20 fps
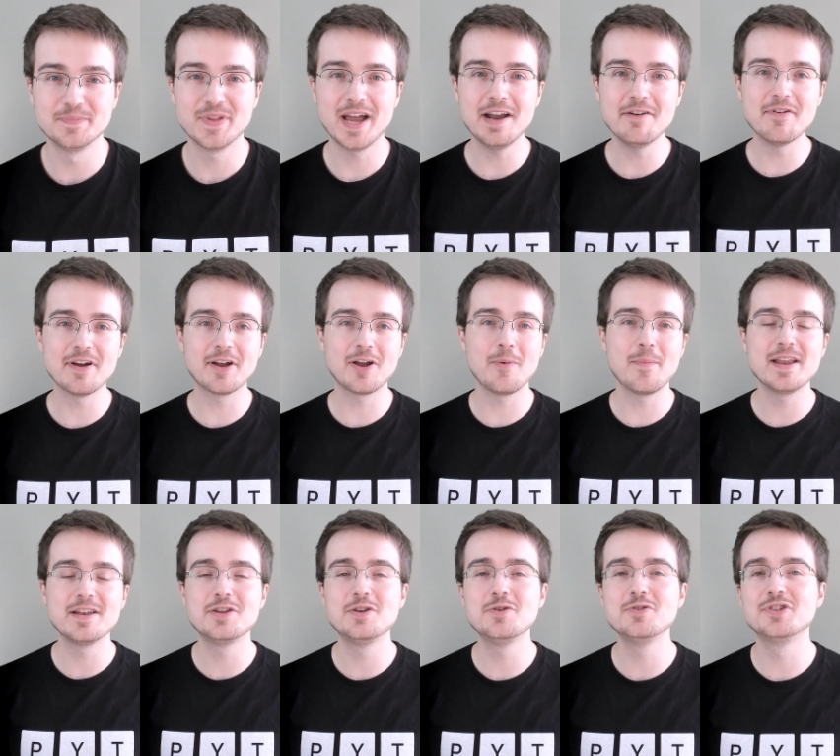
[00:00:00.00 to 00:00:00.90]
I
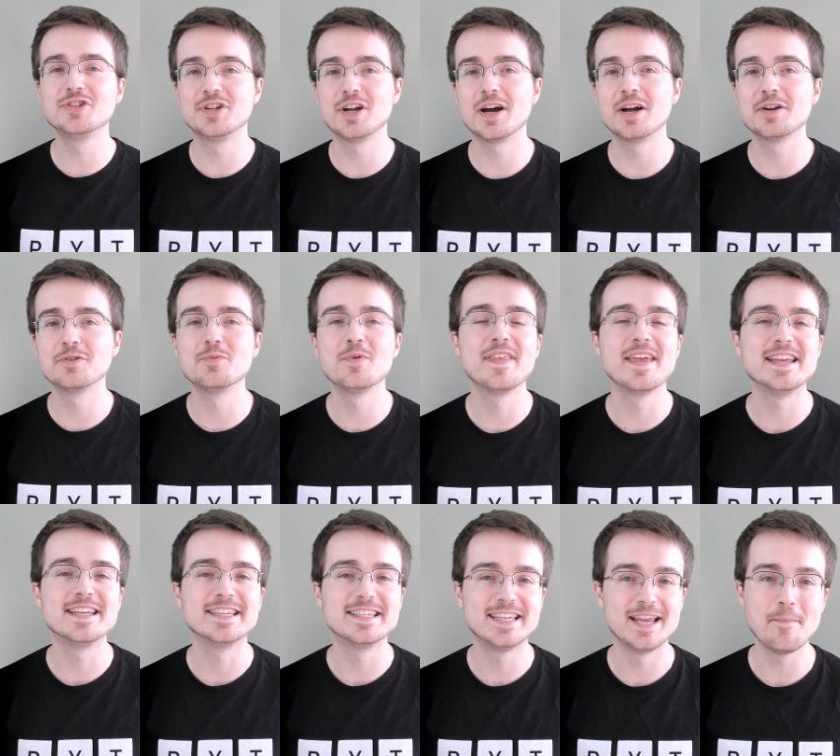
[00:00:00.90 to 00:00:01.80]
recommend you start with
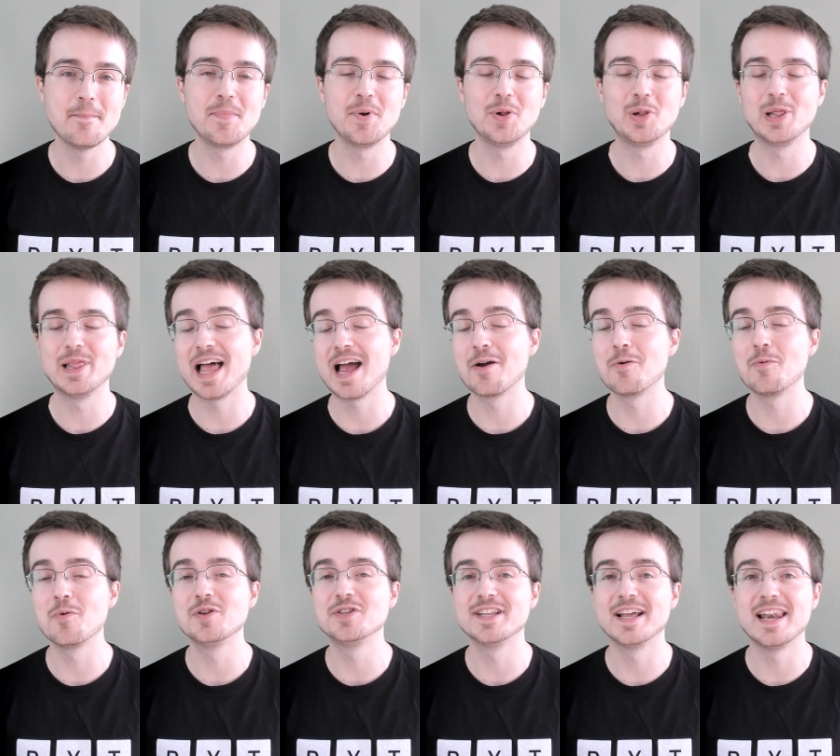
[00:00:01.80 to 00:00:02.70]
a simple
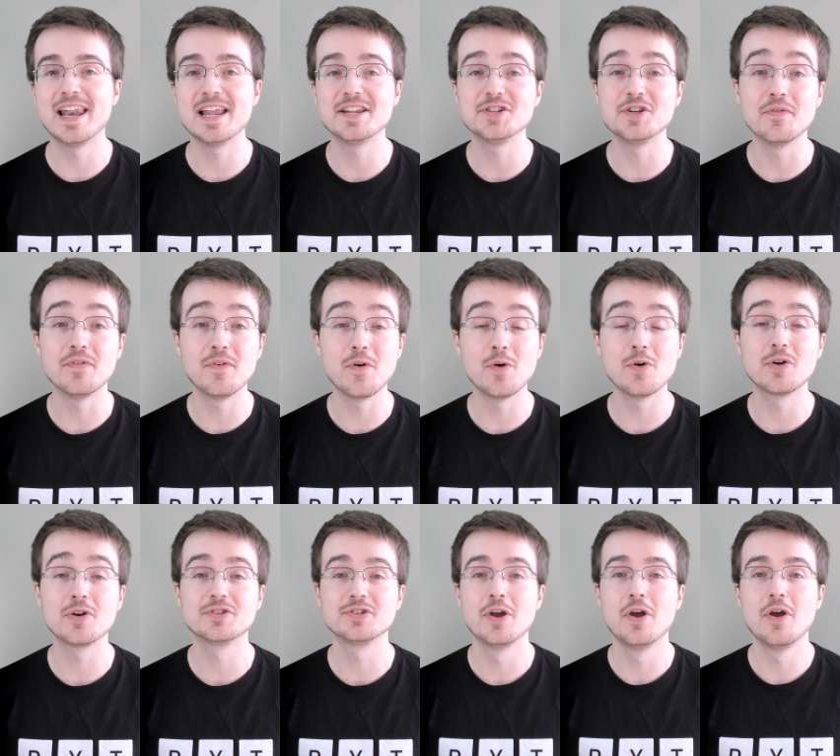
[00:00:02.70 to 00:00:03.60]
language that lets you
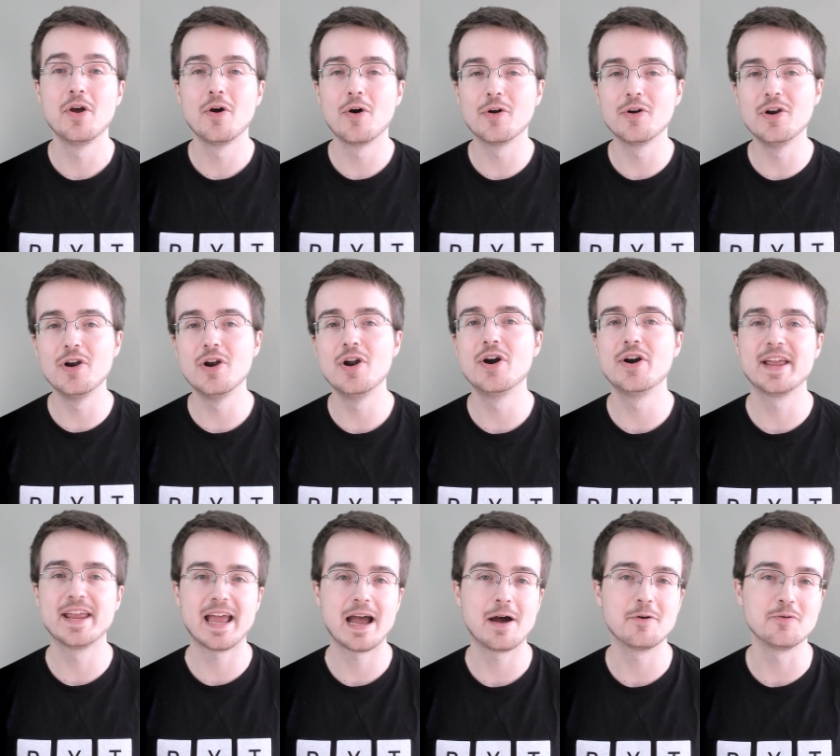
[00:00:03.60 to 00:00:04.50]
focus on
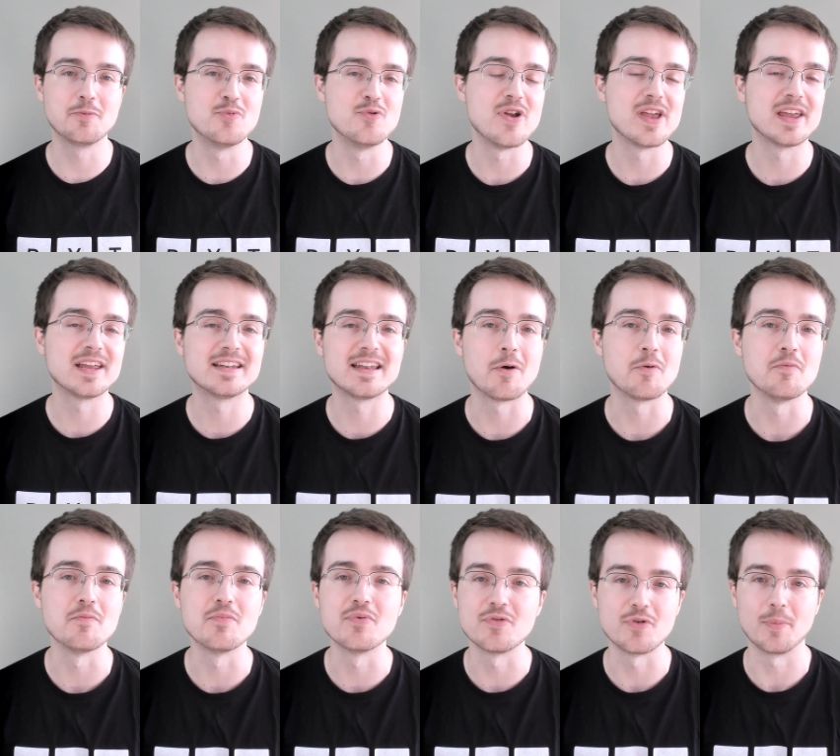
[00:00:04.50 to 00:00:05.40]
learning how to break
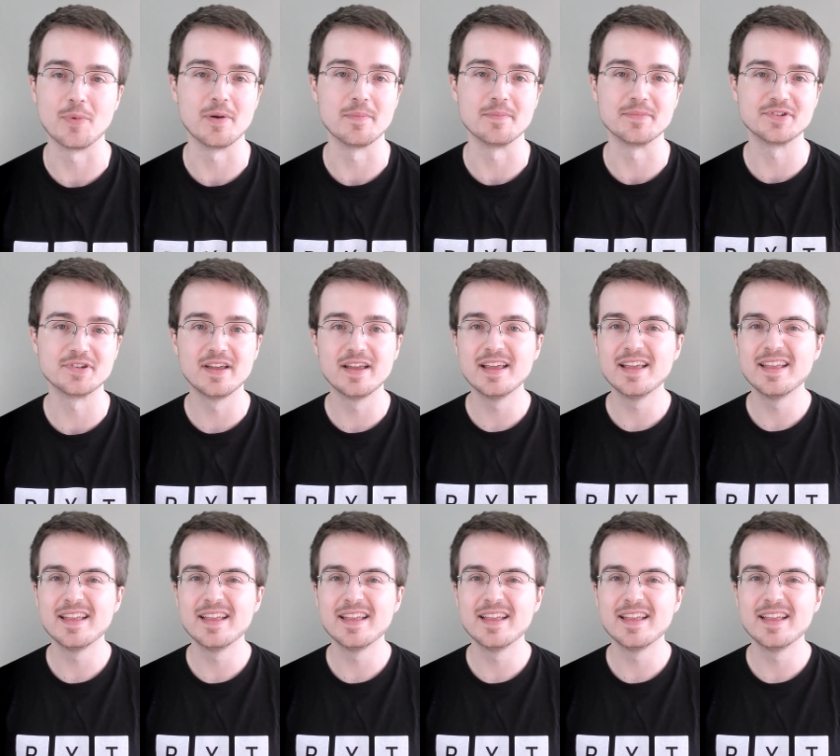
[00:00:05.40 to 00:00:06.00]
down problems.